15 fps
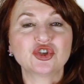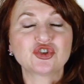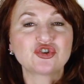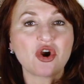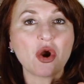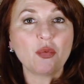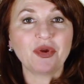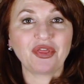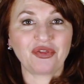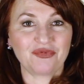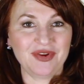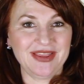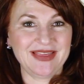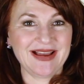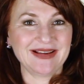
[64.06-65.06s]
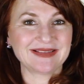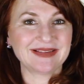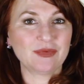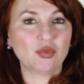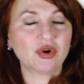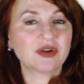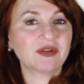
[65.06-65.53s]
start with
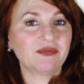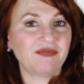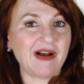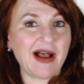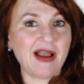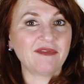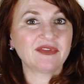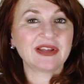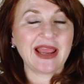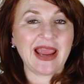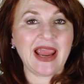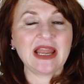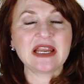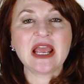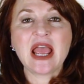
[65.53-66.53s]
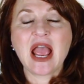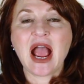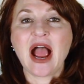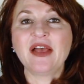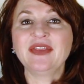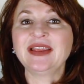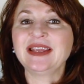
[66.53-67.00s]
3,000, work to 5 to 8,
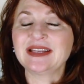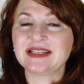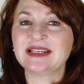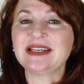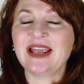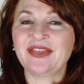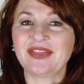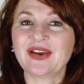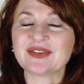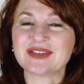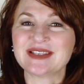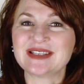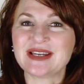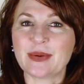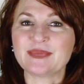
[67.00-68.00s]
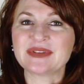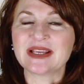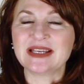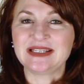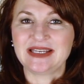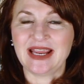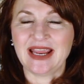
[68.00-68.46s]
and then get to 10,000 steps
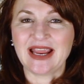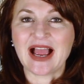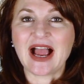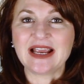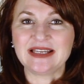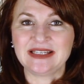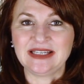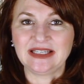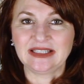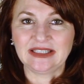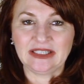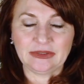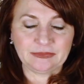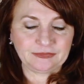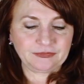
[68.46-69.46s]
a day, ideally.